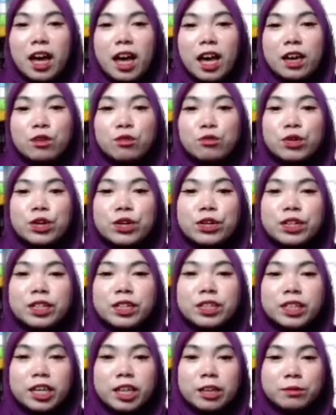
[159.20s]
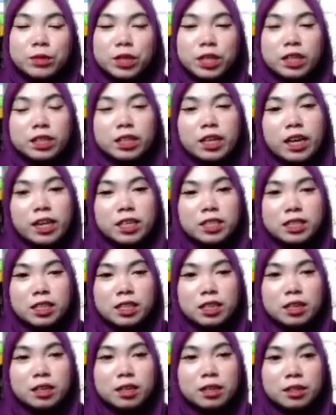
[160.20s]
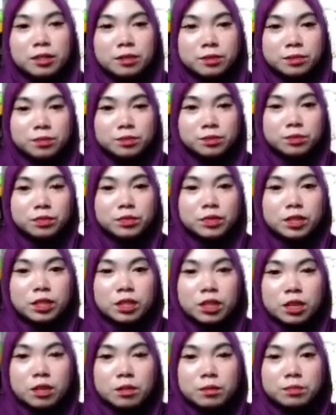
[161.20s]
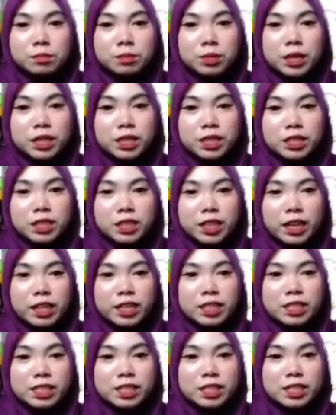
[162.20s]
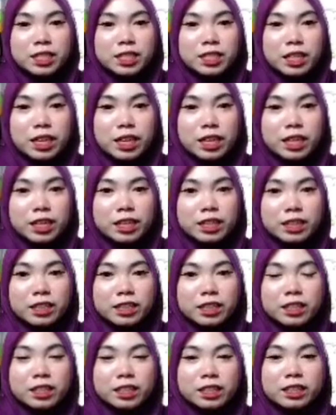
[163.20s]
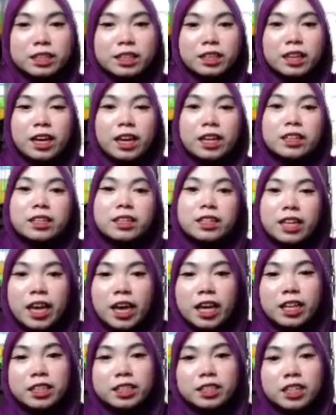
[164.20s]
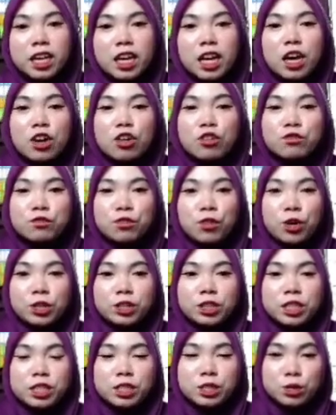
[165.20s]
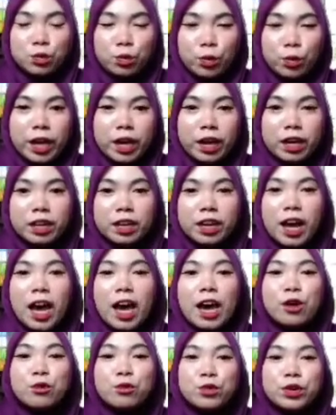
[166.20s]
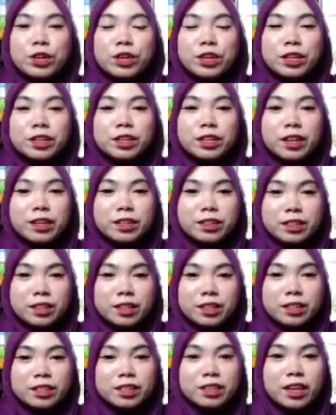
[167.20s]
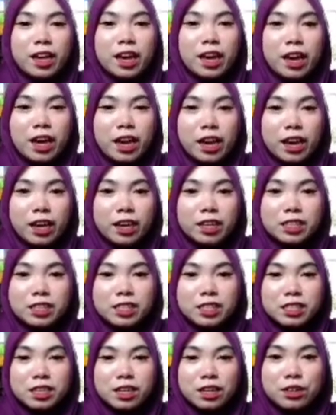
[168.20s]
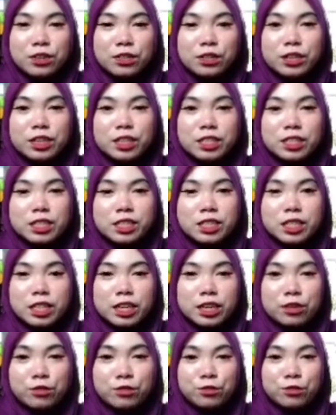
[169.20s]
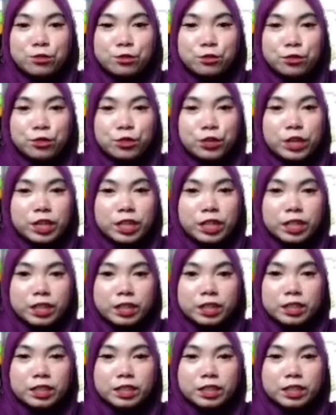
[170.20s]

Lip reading: I will rename it as a purchasing, and then for the square I will rename it as receiving.